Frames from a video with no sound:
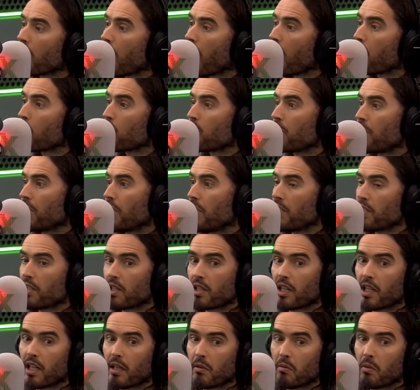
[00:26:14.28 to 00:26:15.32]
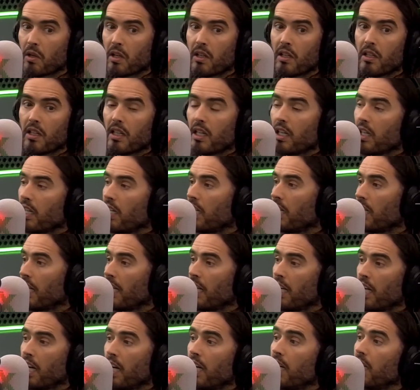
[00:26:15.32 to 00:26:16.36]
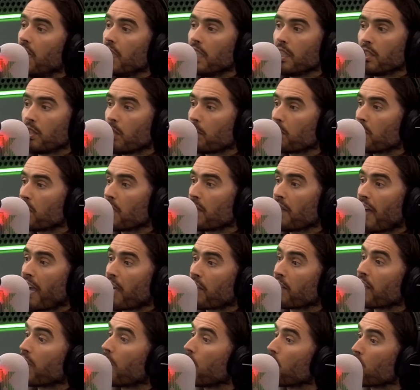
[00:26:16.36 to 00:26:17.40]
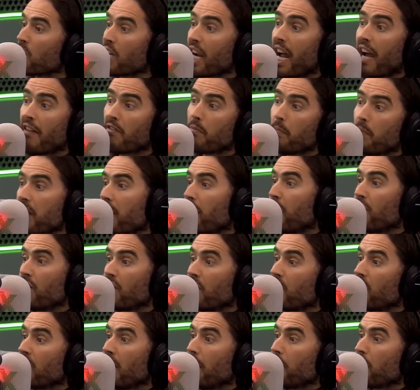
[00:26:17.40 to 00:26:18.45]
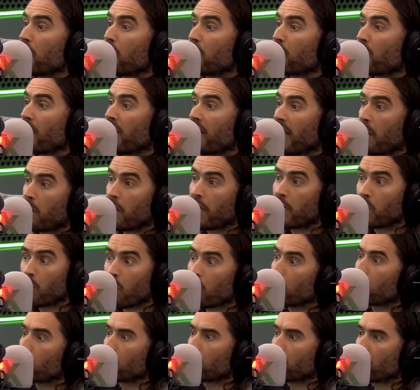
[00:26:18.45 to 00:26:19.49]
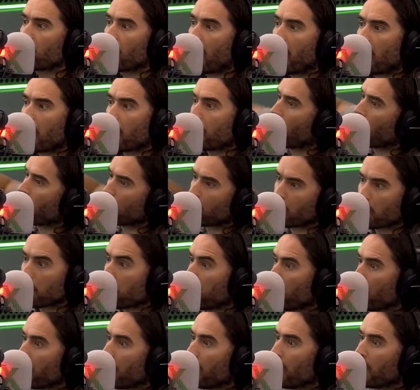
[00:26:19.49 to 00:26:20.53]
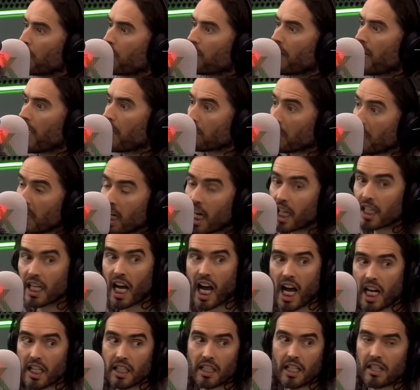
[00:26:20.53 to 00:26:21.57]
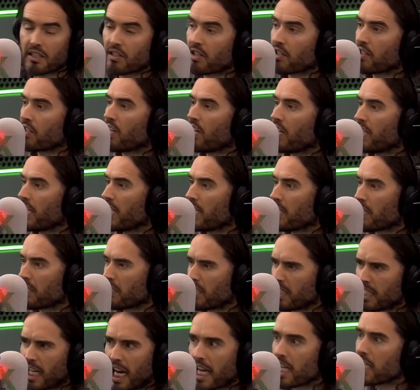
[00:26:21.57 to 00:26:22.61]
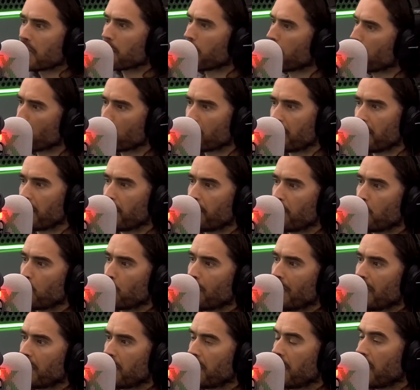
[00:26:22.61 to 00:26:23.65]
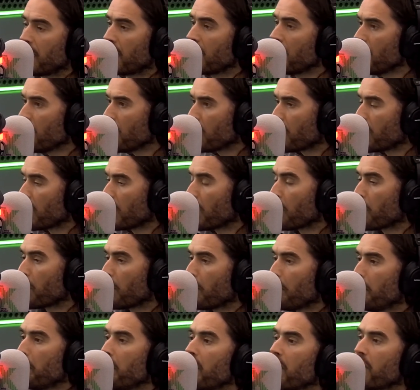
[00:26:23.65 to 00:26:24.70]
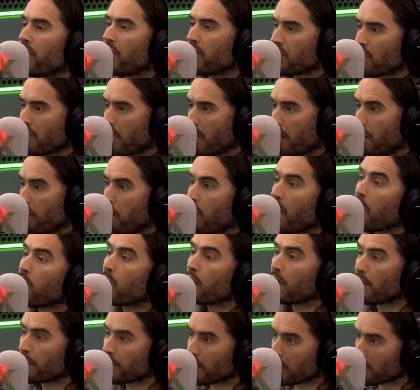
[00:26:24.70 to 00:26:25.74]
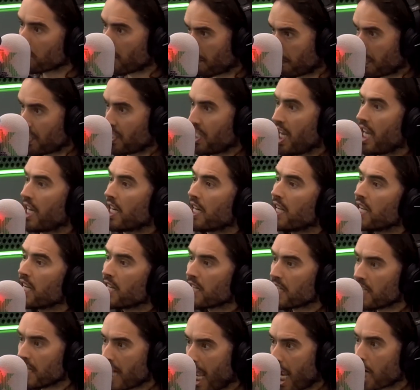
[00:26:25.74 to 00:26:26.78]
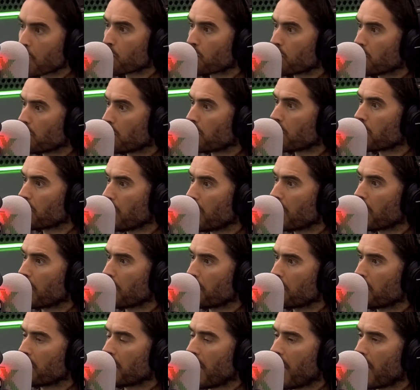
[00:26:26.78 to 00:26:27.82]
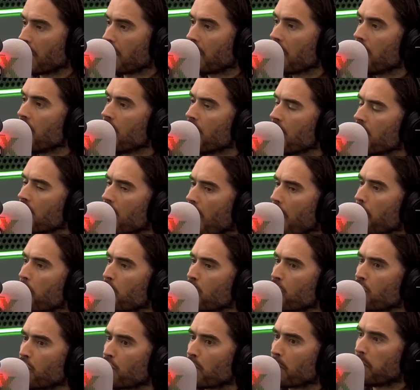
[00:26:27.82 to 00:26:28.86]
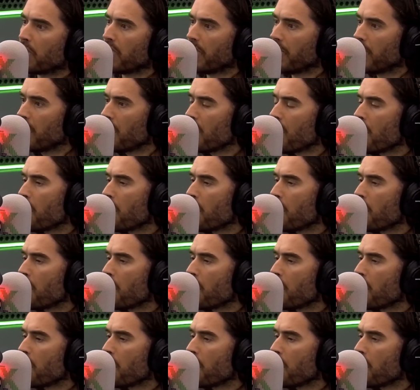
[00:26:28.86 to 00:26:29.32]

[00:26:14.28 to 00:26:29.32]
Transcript: cultures that were early adopters of agriculture have myths that demonstrate that, where gods are sacrificed and put in the ground, and hunter societies tend to be more individualistic. You know, the myths evolve to represent natural circumstance demonstrably.